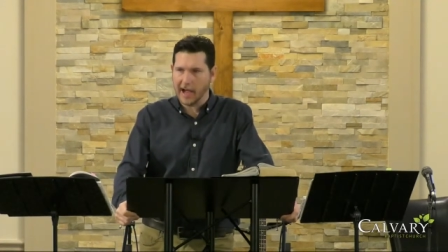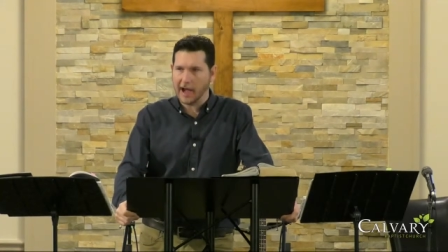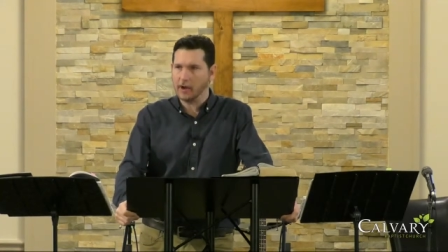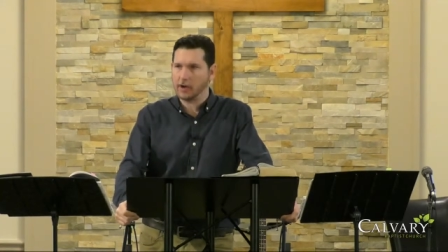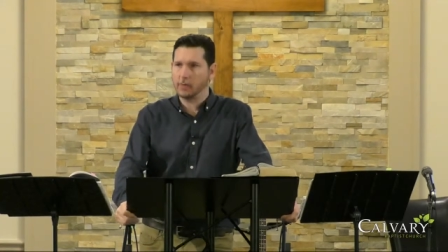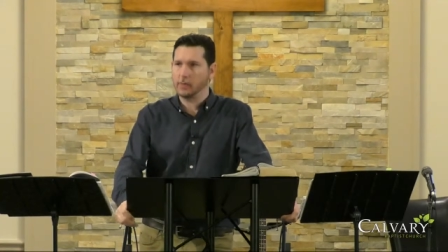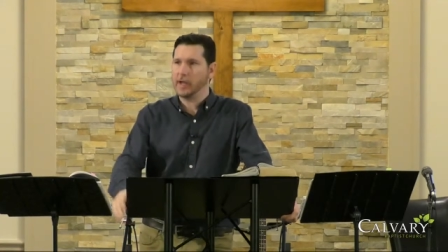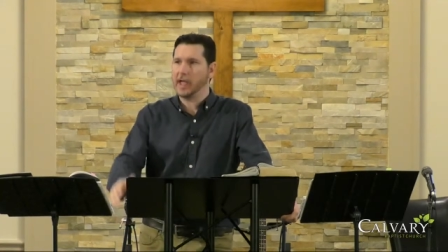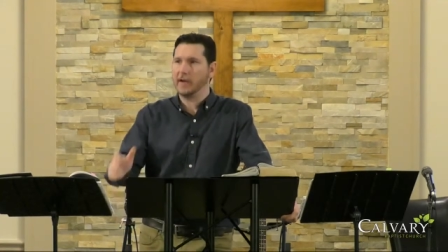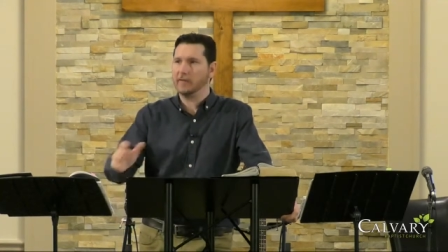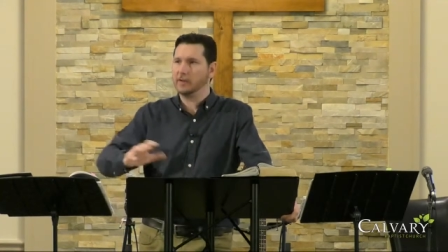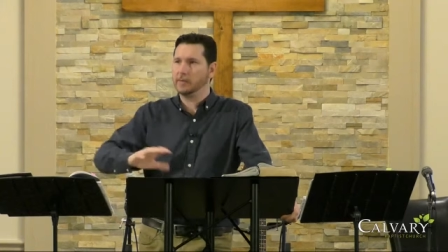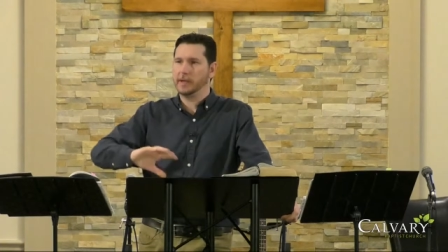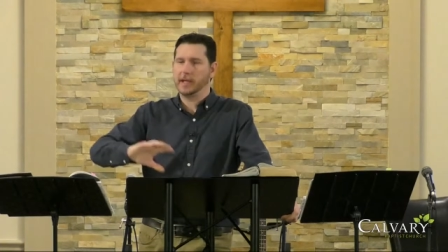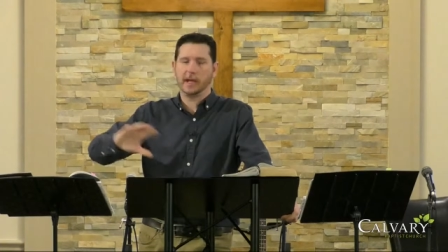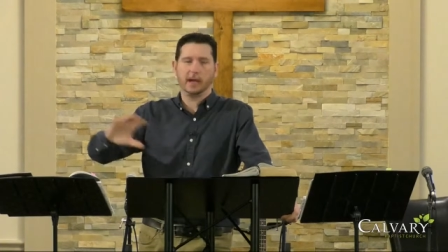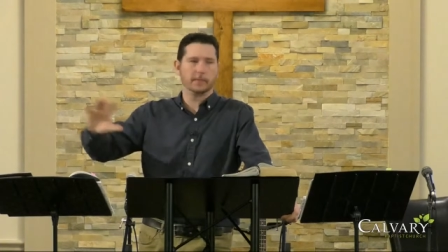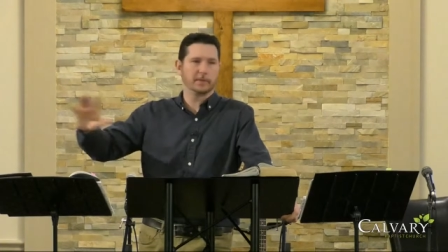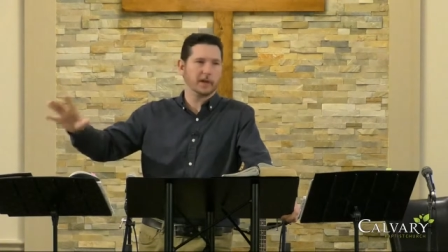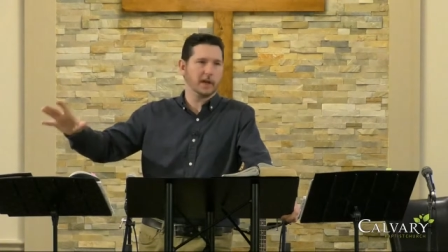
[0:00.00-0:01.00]
How can we ever
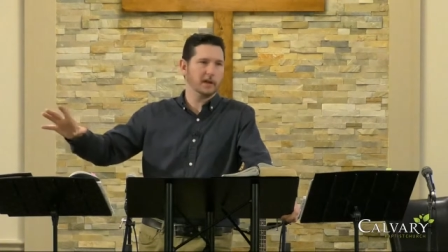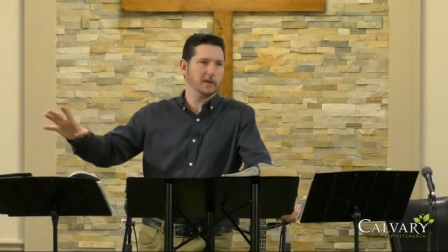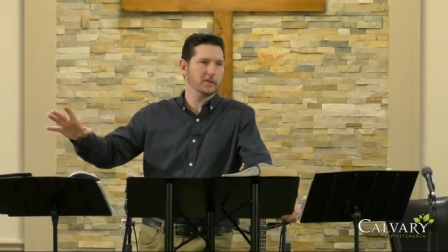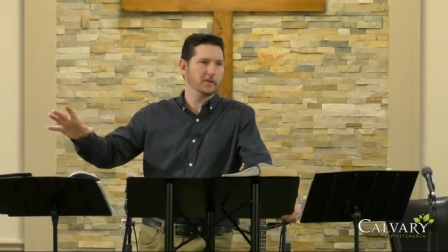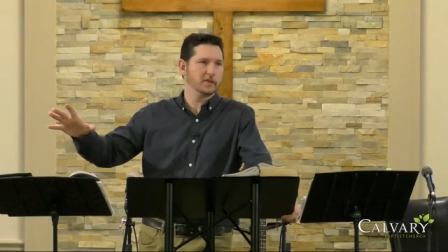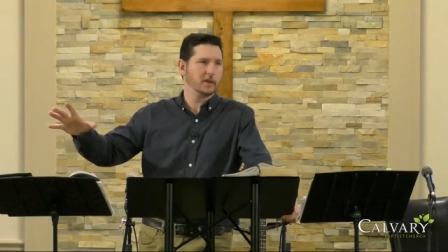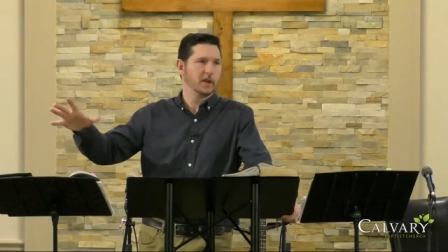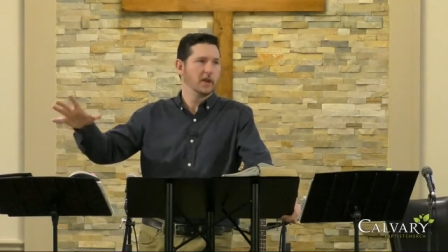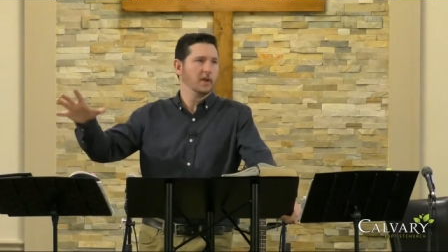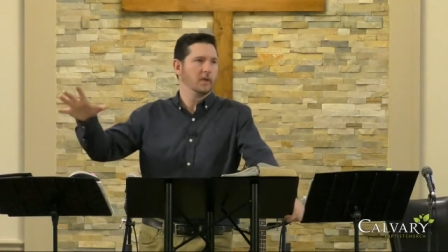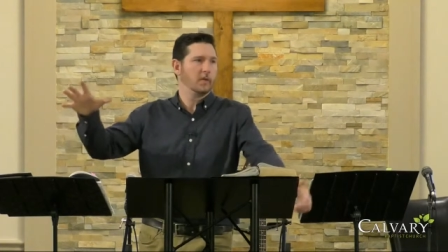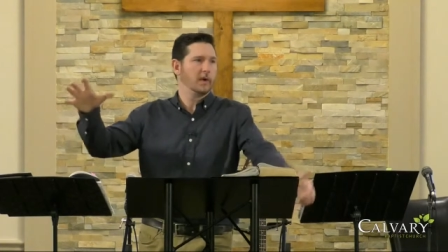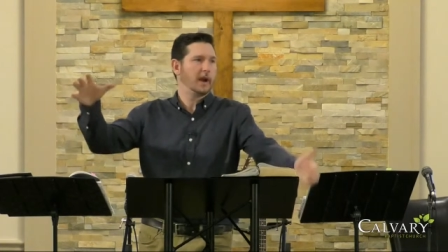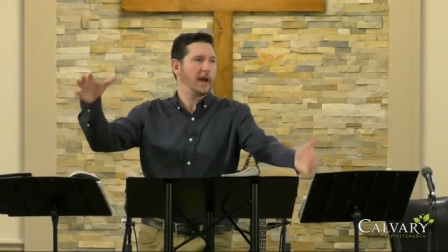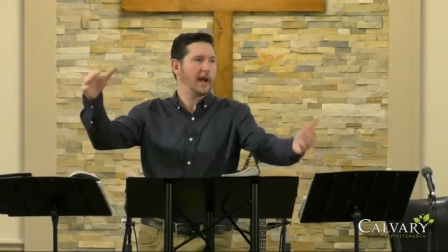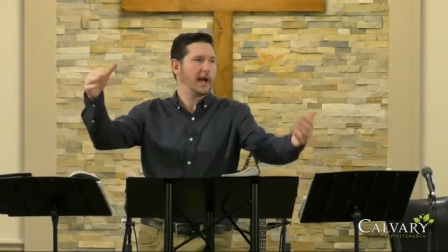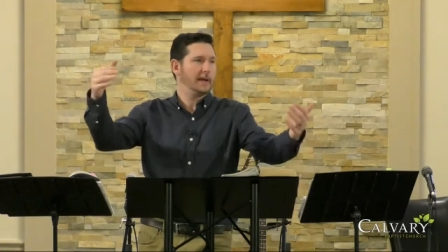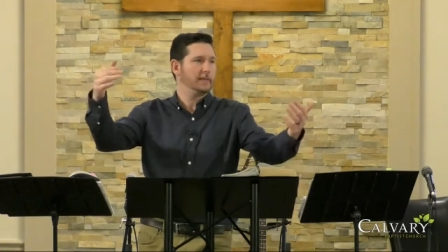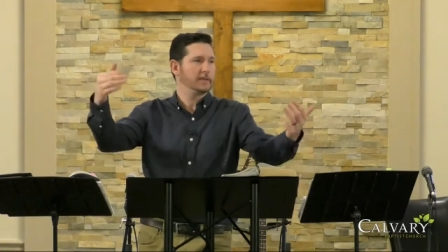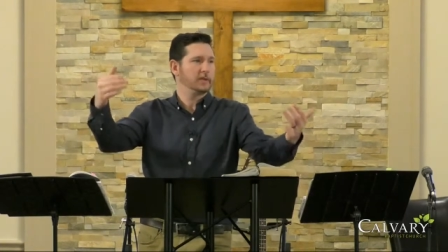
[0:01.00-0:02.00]
be a help to others when
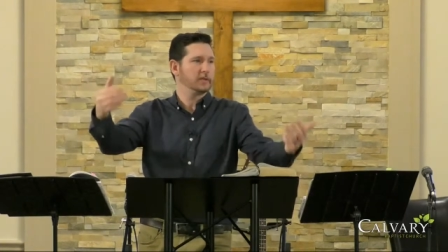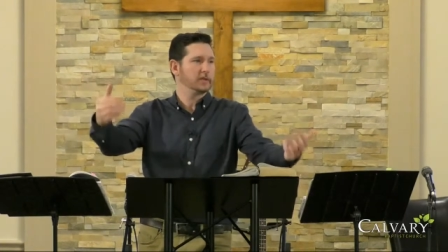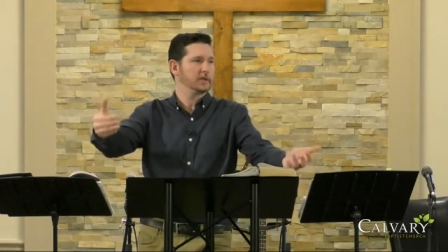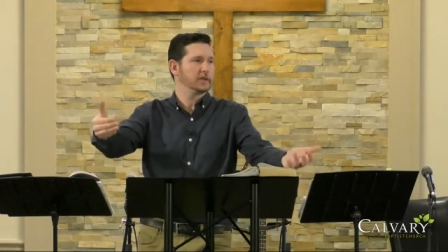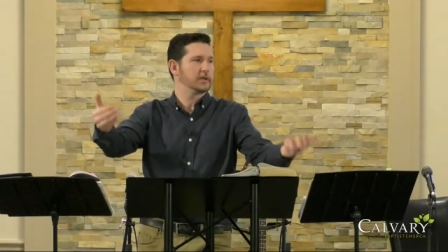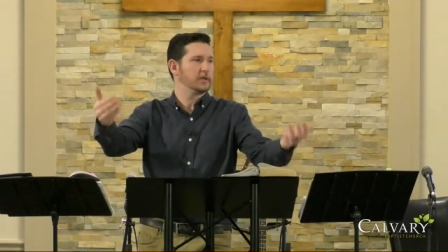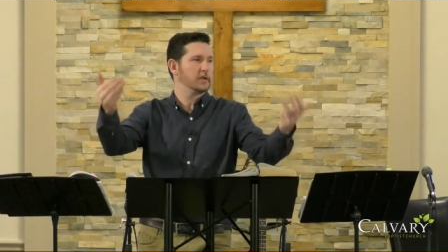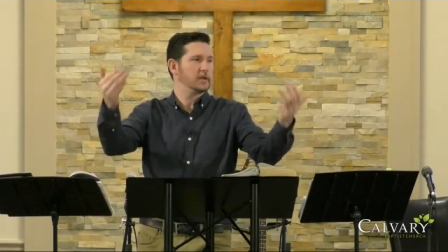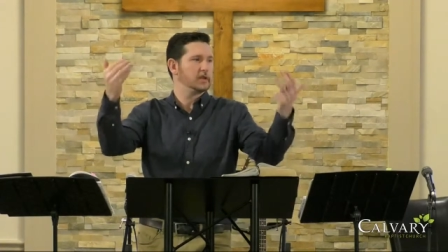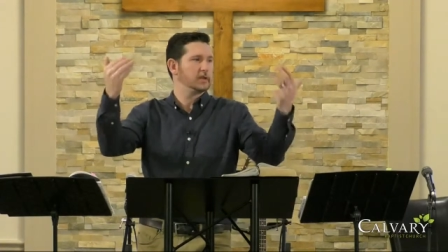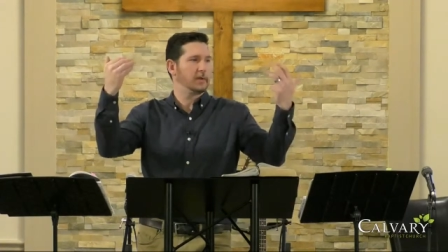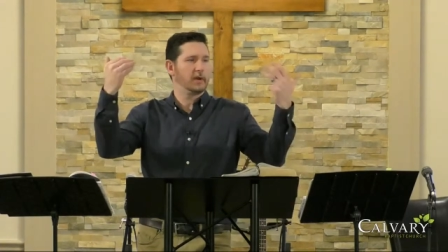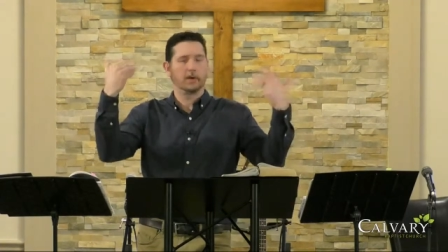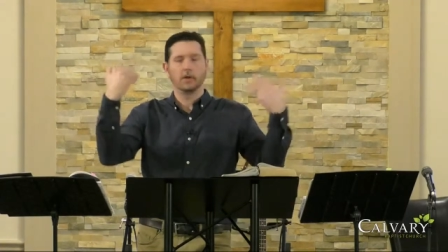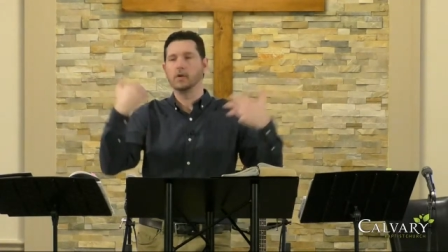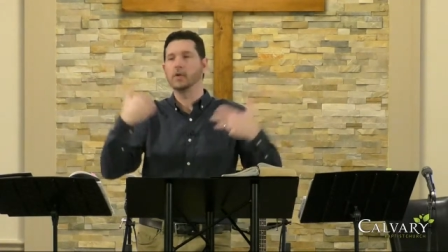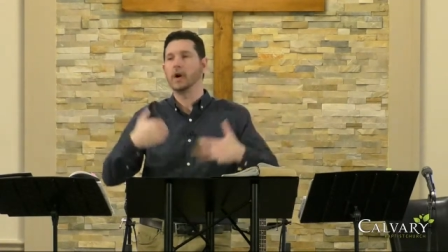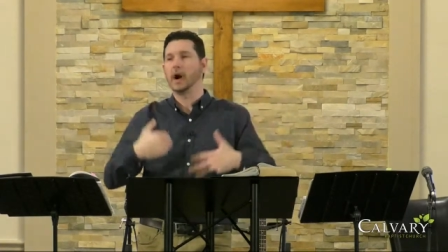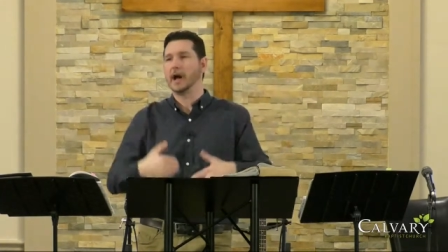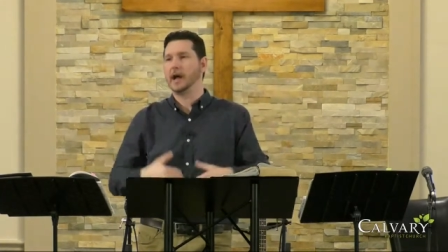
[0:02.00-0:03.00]
I'm so discouraged
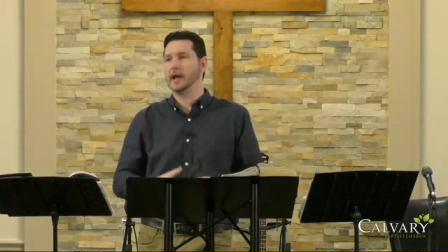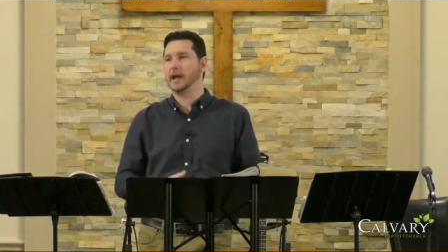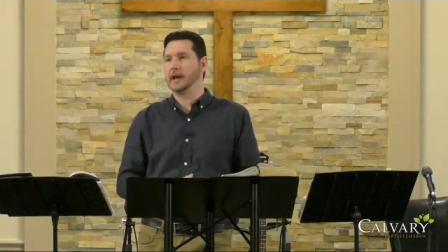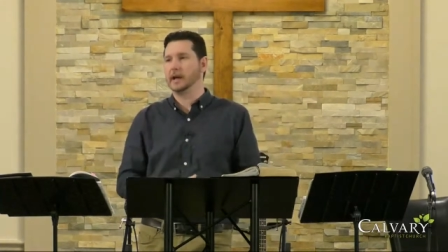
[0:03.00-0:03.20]
about who I